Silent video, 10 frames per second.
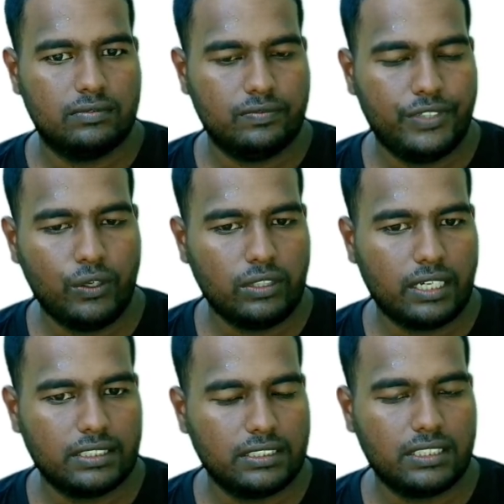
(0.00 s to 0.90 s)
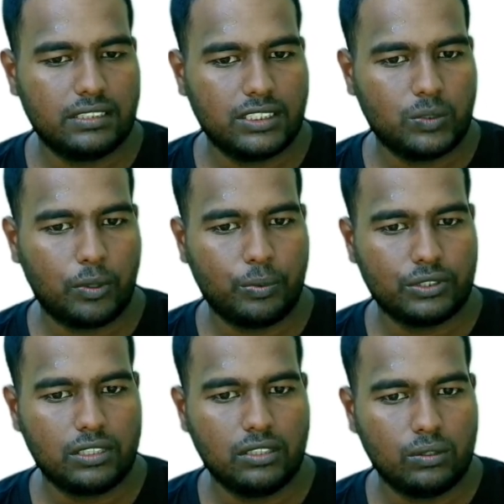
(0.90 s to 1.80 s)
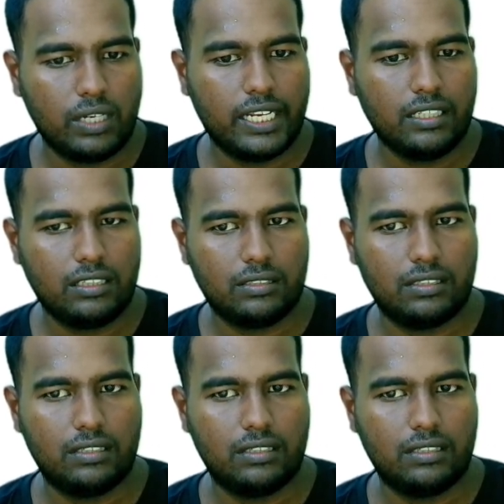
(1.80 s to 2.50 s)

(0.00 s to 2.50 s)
we know the resistance is proportional to length